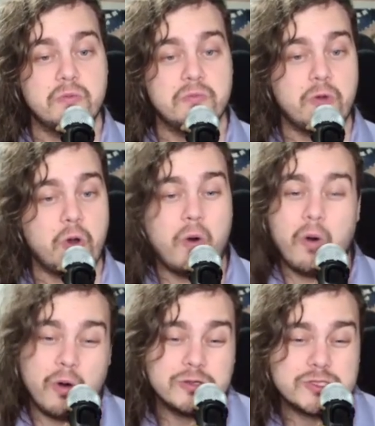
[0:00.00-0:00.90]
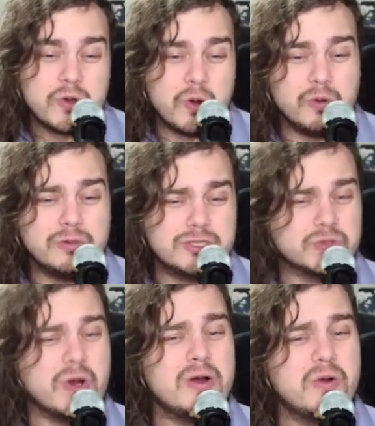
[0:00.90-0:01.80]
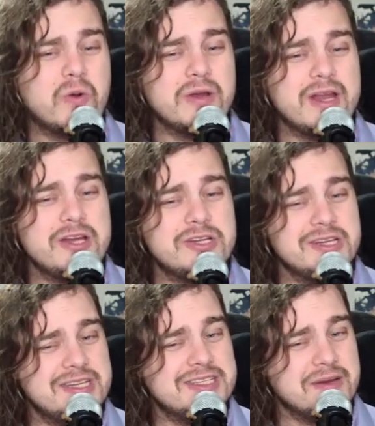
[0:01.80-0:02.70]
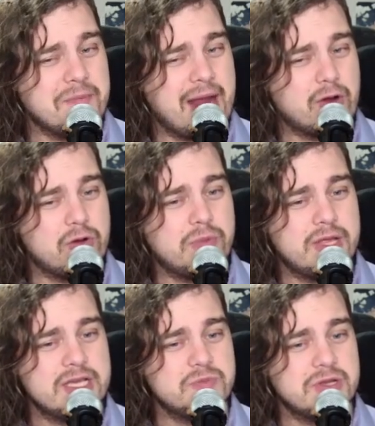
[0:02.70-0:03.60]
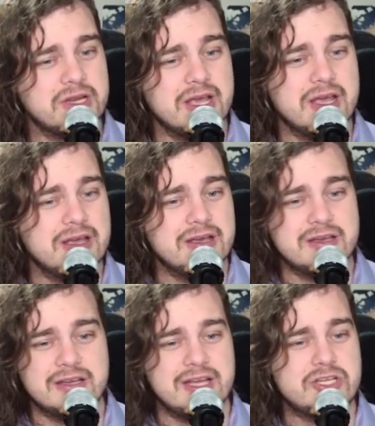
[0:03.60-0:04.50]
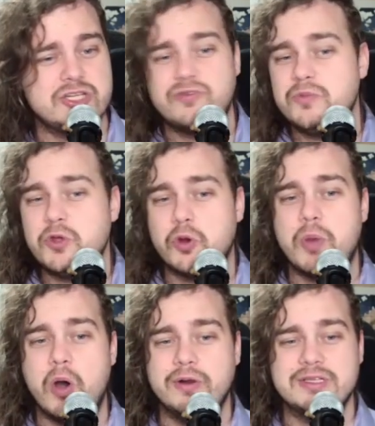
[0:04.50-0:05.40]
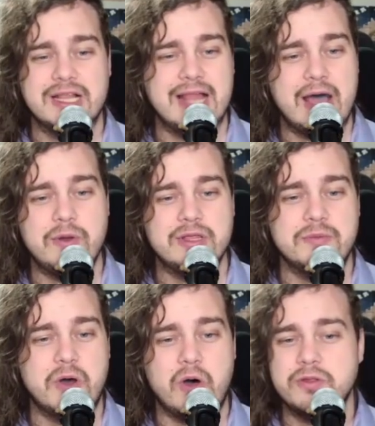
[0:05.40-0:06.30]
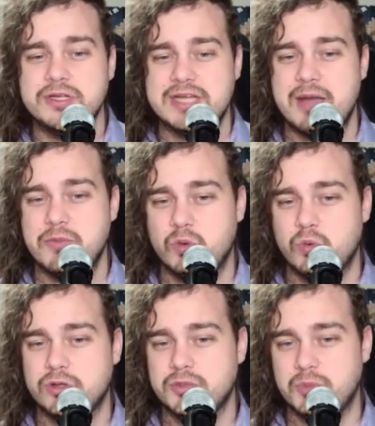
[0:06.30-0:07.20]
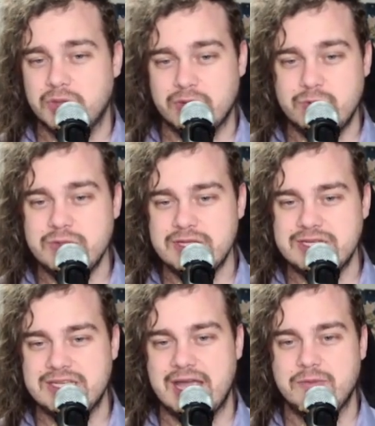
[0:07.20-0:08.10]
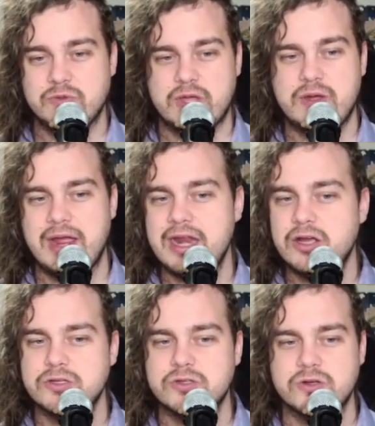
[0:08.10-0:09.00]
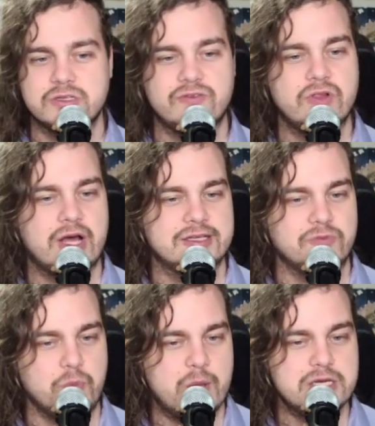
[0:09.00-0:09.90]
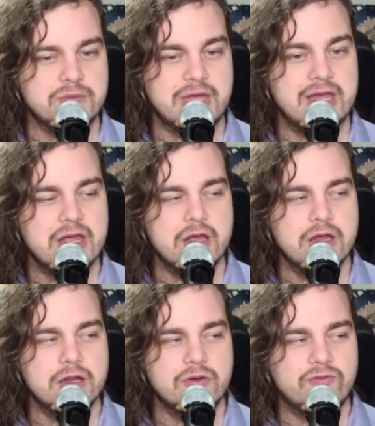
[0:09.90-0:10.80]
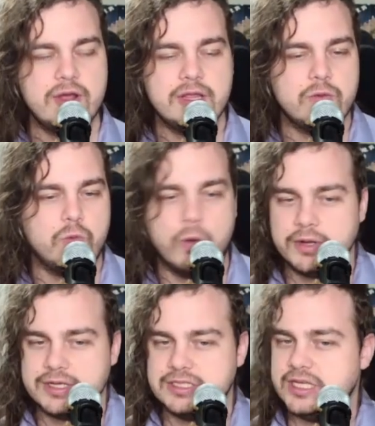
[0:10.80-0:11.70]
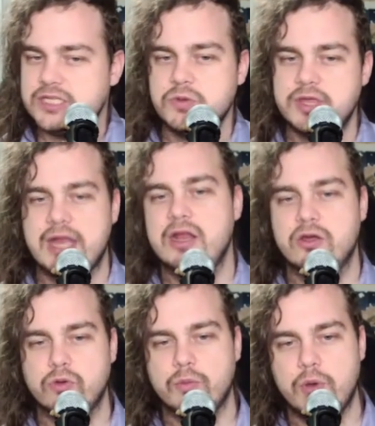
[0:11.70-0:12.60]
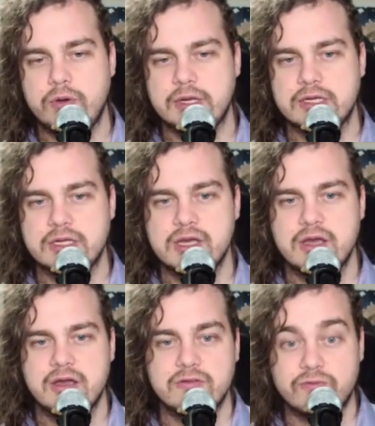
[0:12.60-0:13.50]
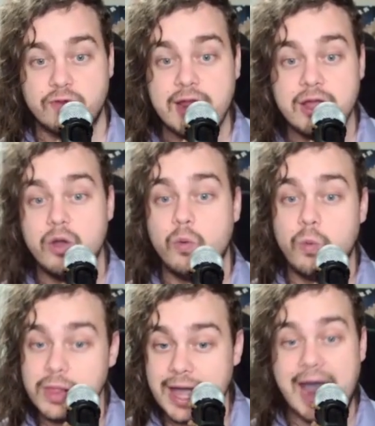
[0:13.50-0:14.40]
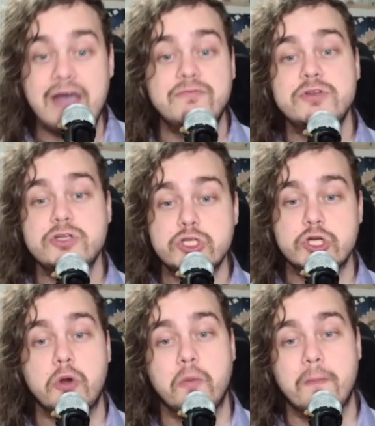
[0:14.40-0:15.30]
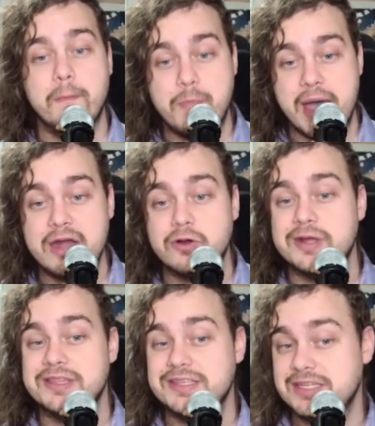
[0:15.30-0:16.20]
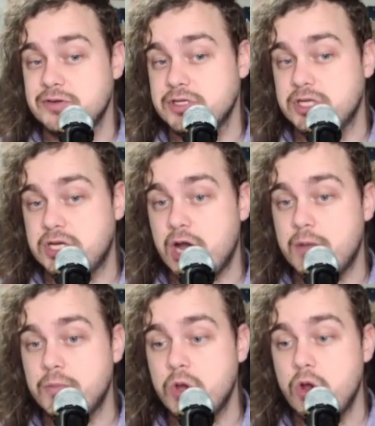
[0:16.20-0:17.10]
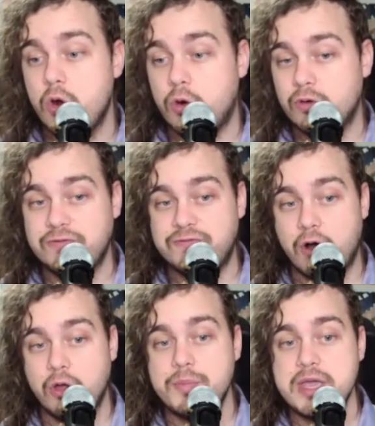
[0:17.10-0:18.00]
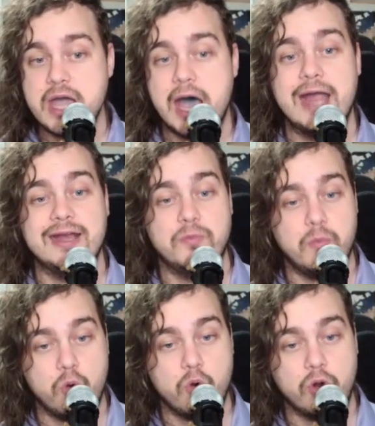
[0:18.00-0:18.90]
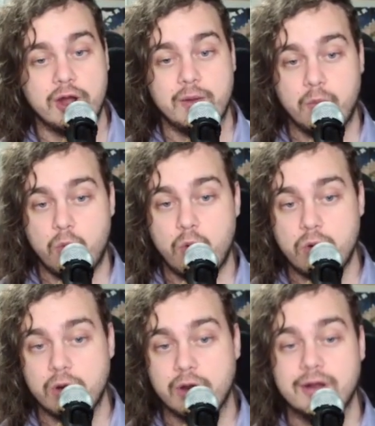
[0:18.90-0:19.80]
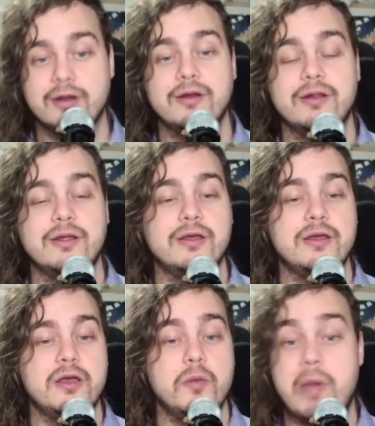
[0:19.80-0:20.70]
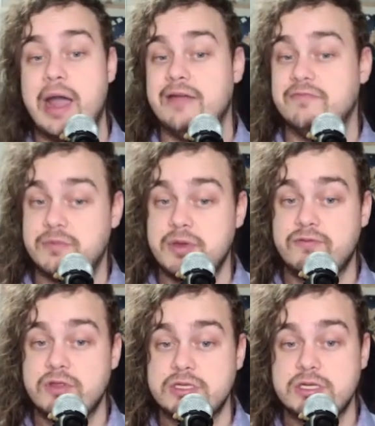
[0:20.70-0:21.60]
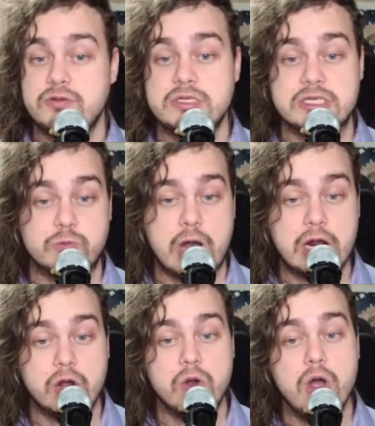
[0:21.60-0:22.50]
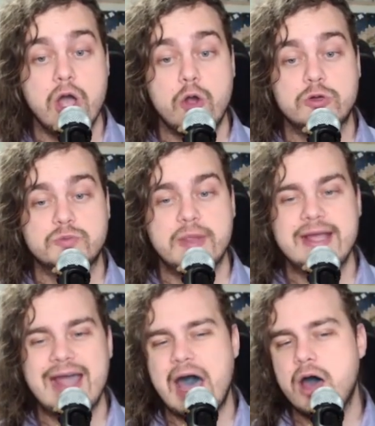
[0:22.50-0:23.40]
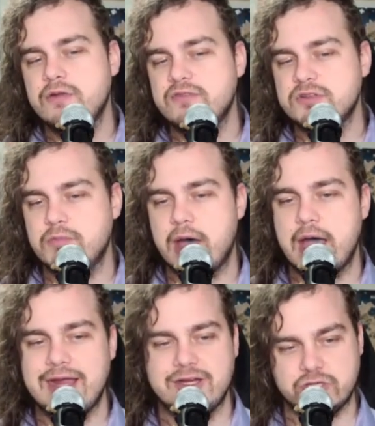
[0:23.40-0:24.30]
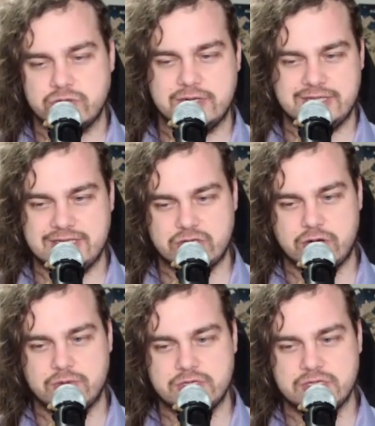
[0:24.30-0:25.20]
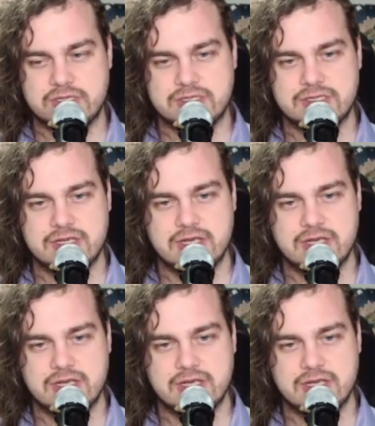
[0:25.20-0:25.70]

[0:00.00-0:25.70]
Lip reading: also hold strong coordination and decent macro plays, but it's just from their opponents allowing them all the time in the world to balloon these games without any concerns of a loss of momentum that frankly won't exist with any other opponent. Frank will have to show better in the series to come or fall behind more and more. My MVP for this series is Wacko, who was playing out of his mind during these skirmishes.